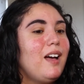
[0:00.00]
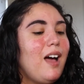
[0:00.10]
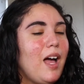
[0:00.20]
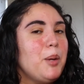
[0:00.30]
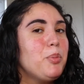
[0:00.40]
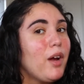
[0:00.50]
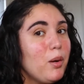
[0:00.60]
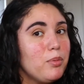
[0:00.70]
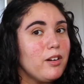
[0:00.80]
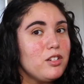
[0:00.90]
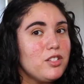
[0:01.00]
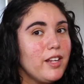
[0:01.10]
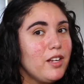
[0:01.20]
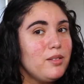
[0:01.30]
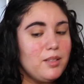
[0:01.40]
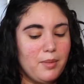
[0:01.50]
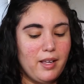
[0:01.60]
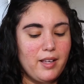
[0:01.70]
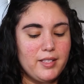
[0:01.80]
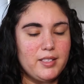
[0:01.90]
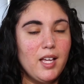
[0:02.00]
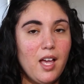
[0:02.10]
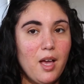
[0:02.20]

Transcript: eyebrow brush that I use on my eyes.